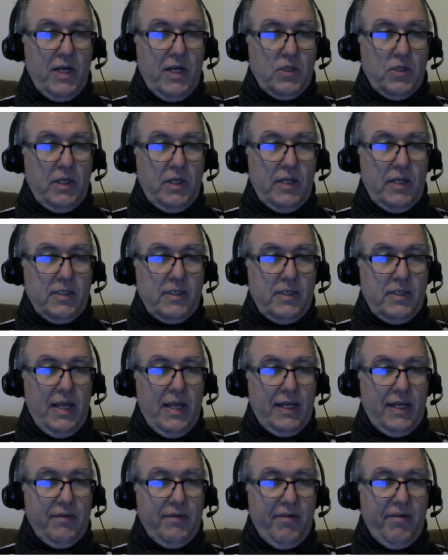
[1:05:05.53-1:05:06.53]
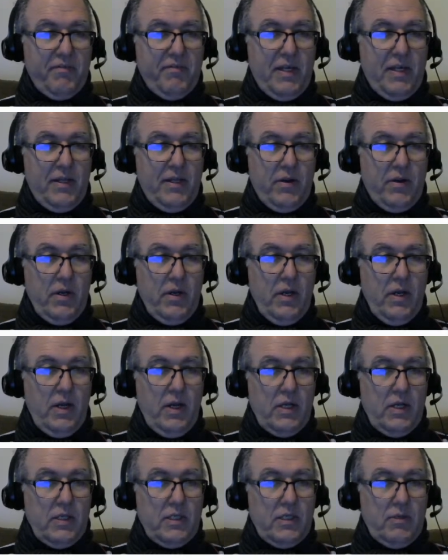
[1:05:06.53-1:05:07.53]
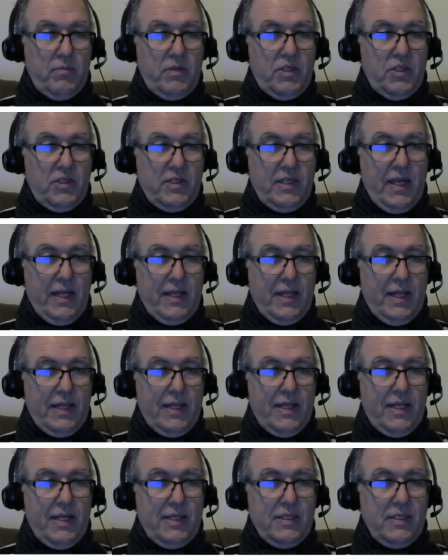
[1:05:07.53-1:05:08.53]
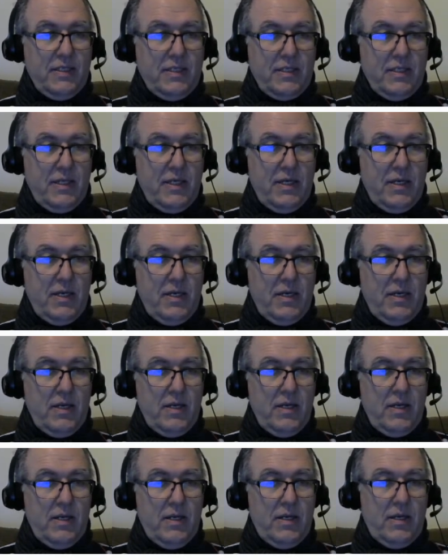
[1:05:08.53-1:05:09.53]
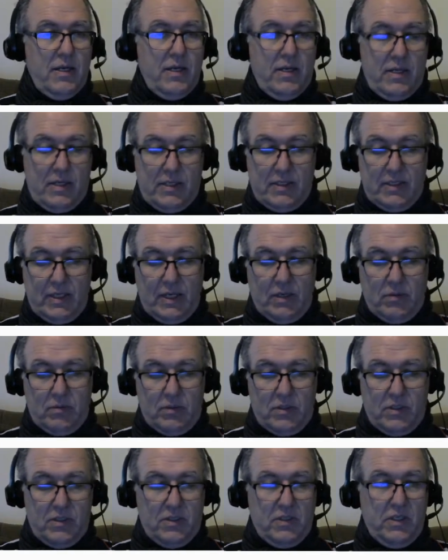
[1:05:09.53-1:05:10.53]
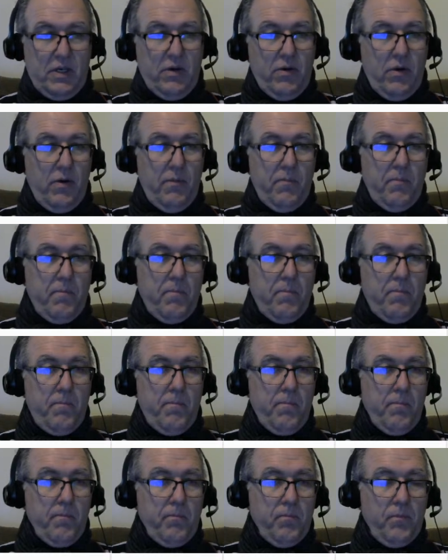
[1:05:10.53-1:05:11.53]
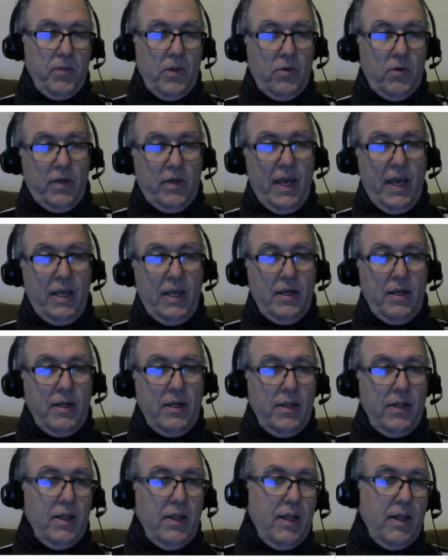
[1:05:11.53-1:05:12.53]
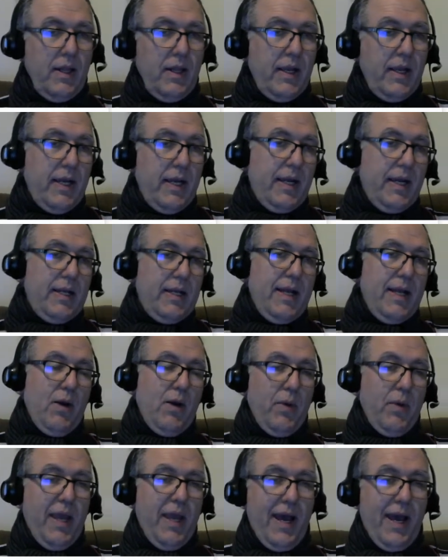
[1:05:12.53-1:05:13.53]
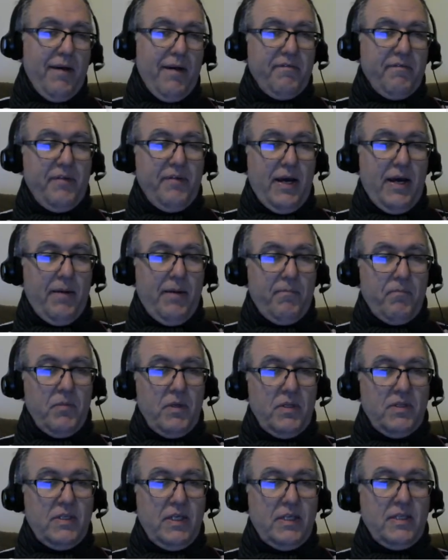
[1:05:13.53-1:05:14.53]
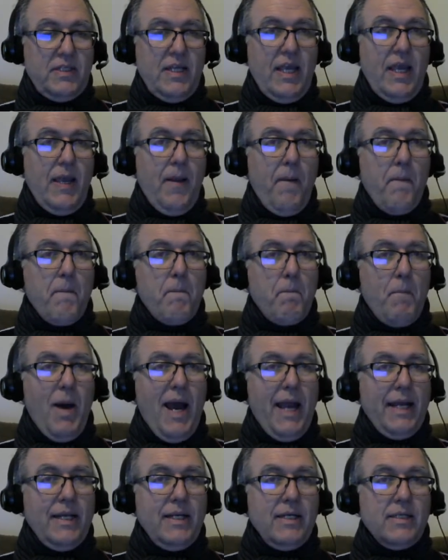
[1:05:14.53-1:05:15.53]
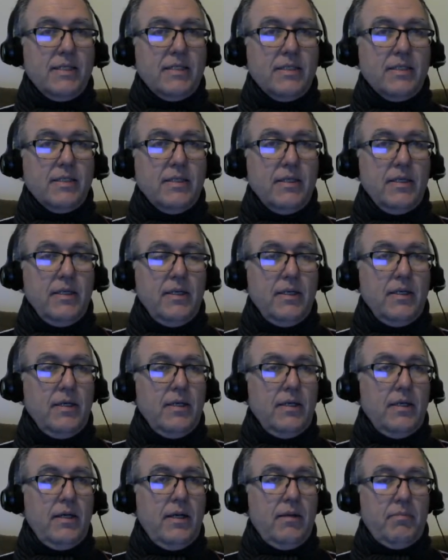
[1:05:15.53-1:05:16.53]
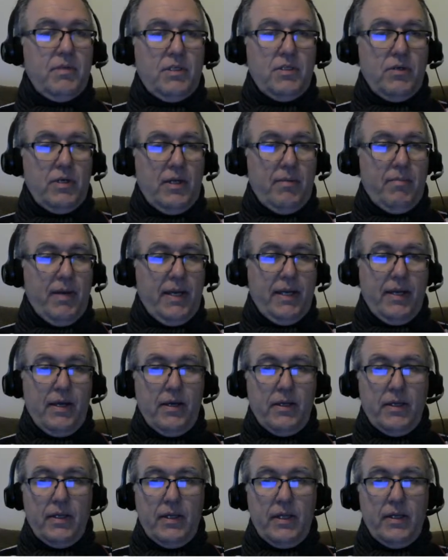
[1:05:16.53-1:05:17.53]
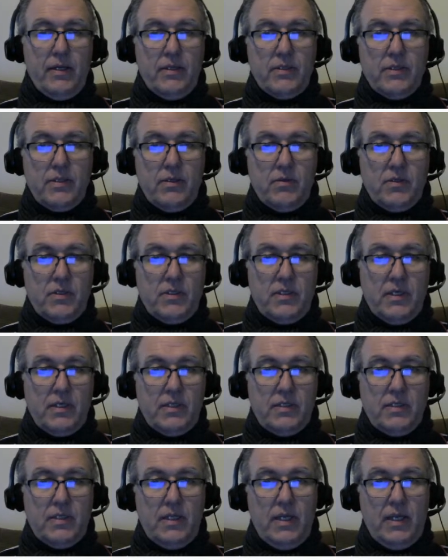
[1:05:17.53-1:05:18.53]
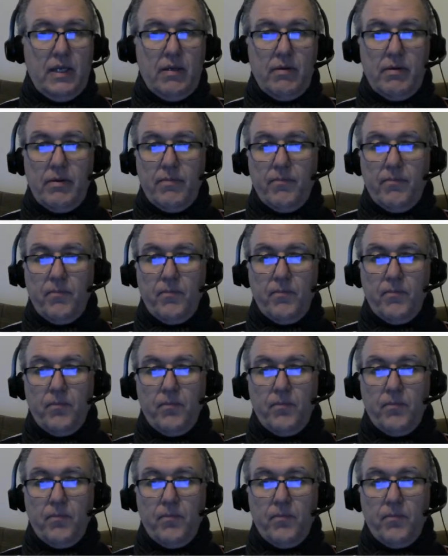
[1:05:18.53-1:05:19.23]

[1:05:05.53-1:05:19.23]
subtracts against negative Ft there. So we just get that this is equal to 0. Okay, and now we have 60 minus, let me do it on my calculator, so 60